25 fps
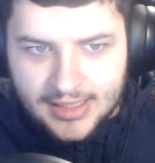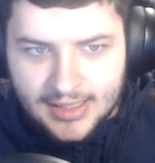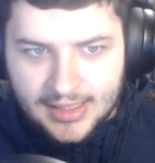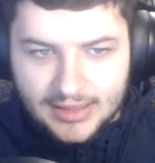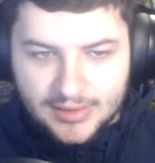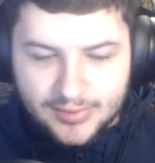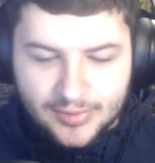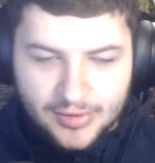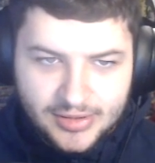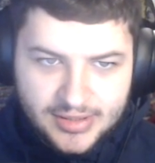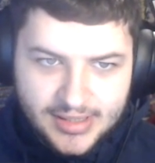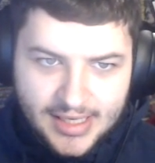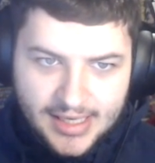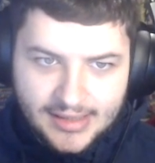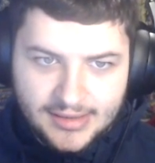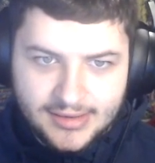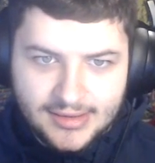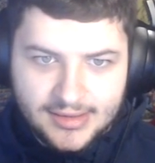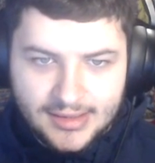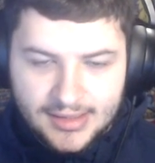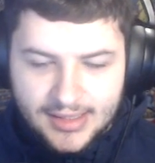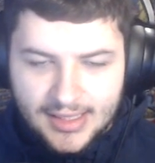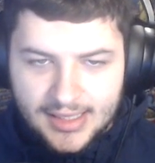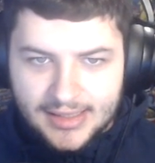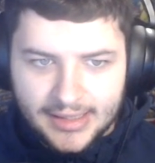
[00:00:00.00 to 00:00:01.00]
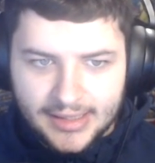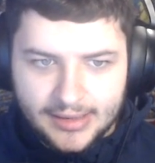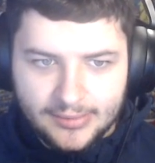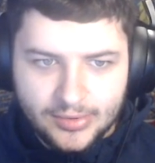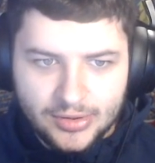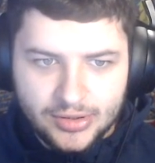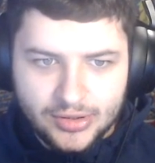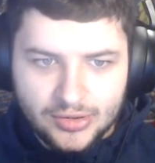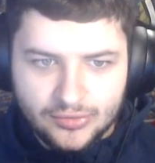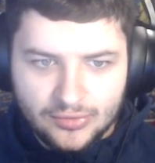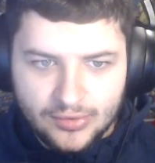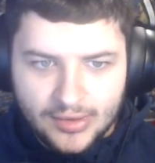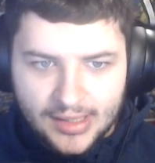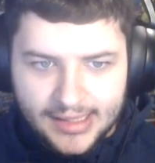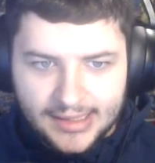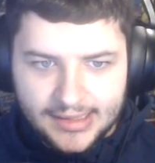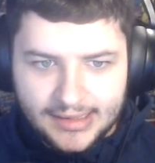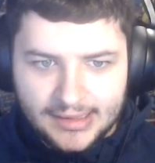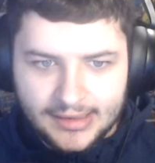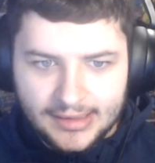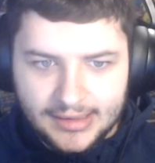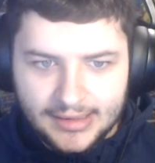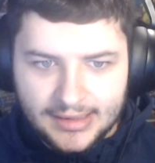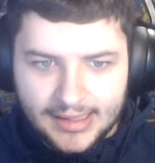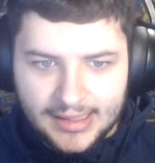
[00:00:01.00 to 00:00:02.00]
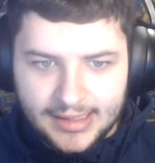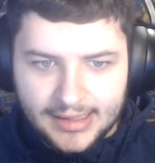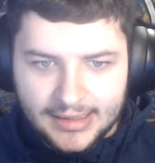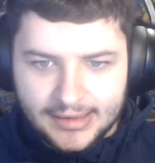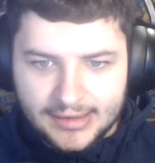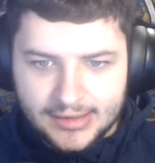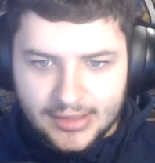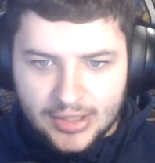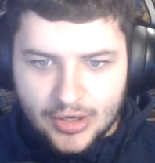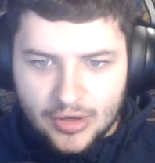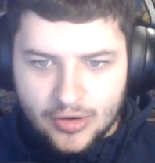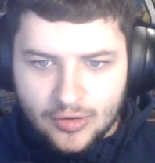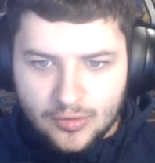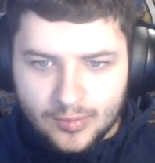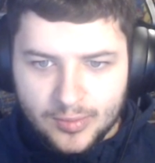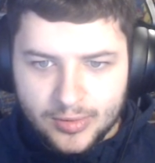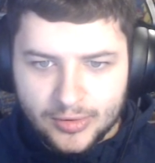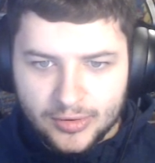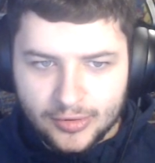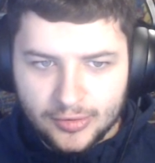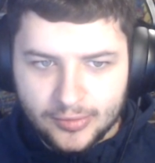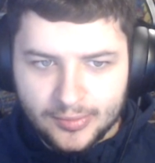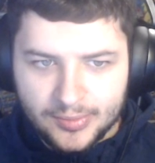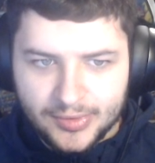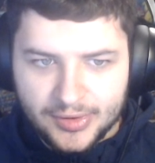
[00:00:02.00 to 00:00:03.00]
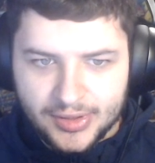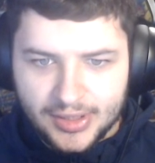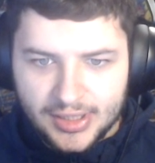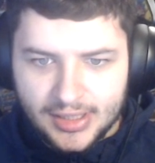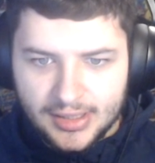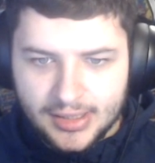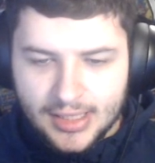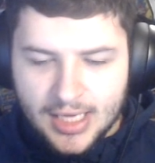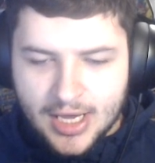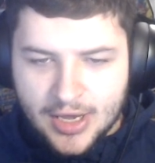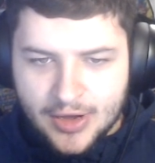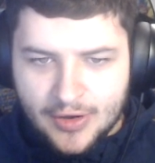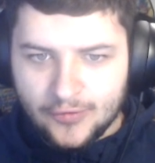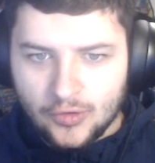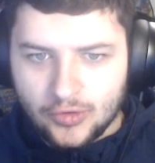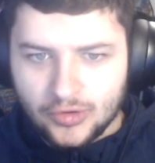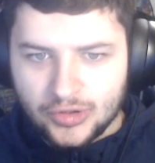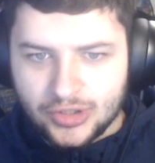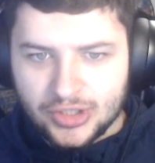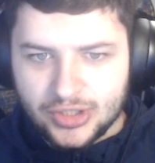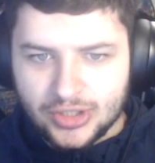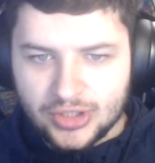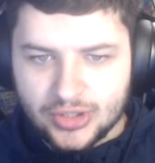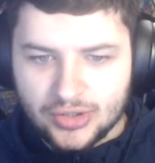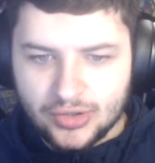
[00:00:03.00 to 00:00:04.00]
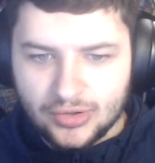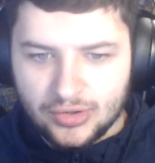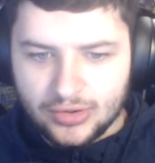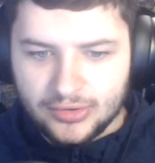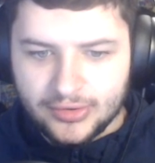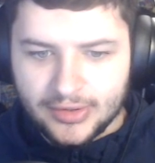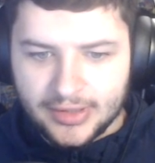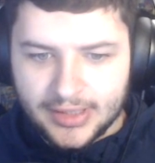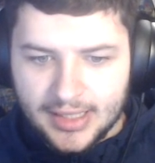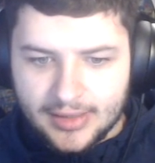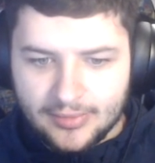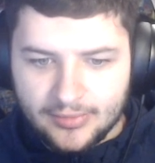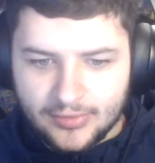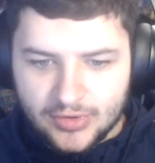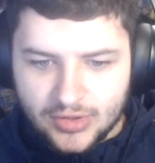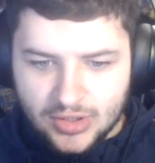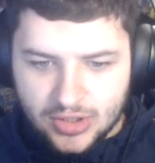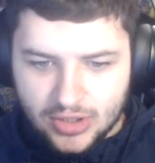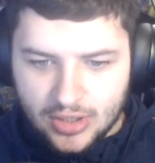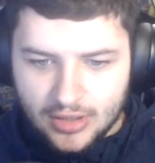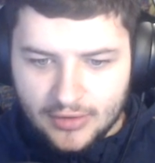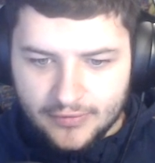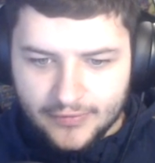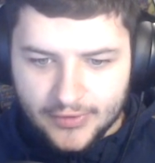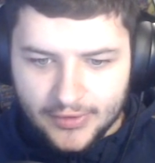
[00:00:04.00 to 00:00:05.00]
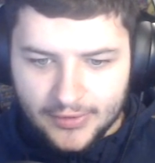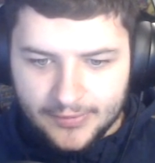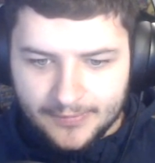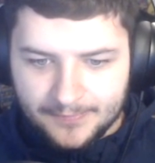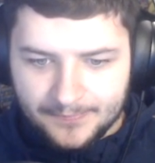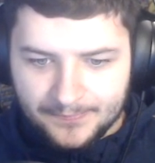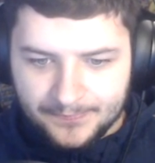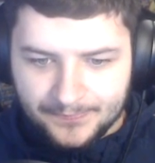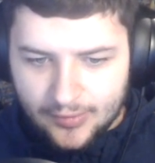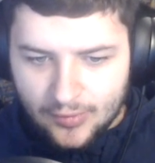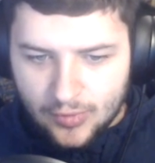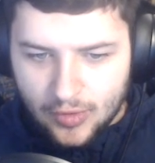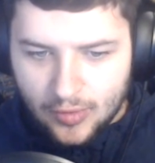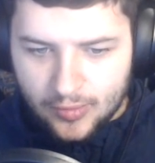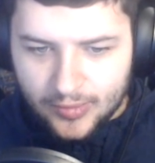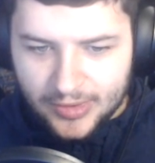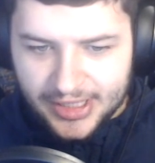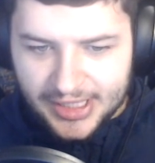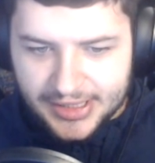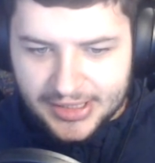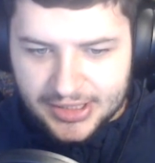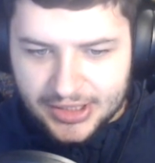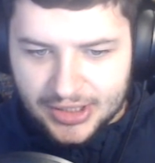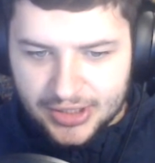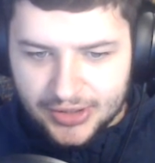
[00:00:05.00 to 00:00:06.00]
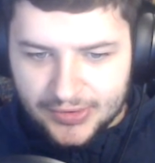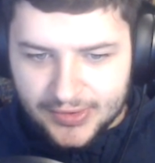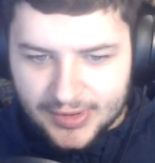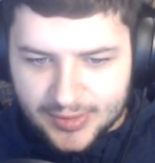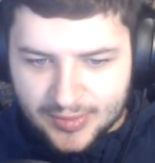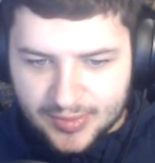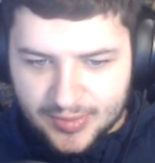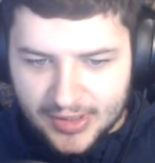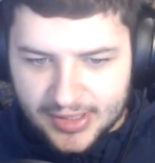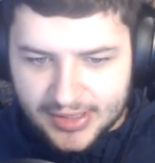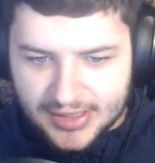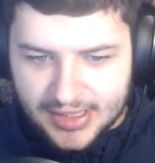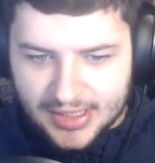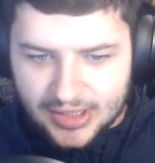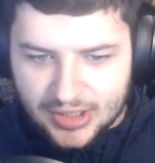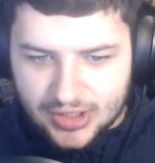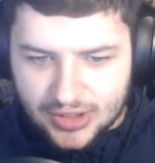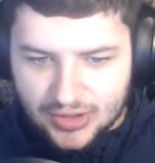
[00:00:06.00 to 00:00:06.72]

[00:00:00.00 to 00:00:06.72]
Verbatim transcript: and press enter and then I'm going to right click and open up the Forge installer again with Java. Then what we need to do is press